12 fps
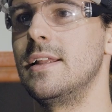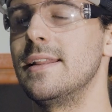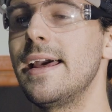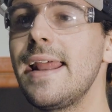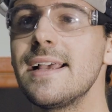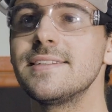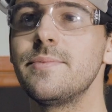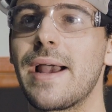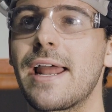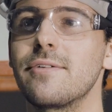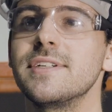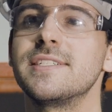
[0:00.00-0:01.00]
Lead acid
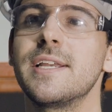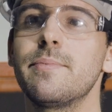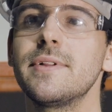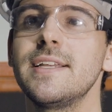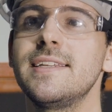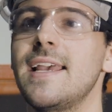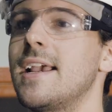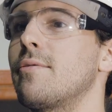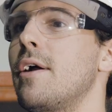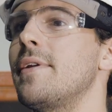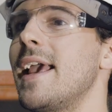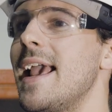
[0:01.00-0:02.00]
batteries typically take
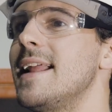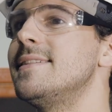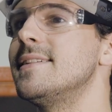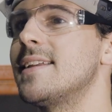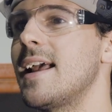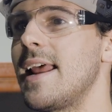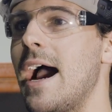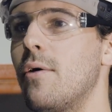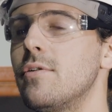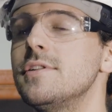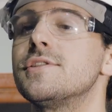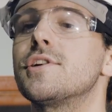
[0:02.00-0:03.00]
around 8 to 10
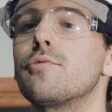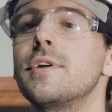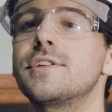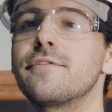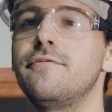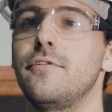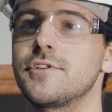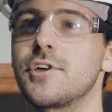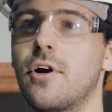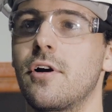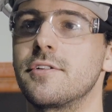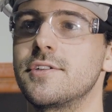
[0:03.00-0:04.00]
hours to reach a full
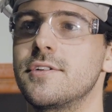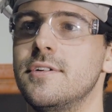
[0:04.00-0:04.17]
charge.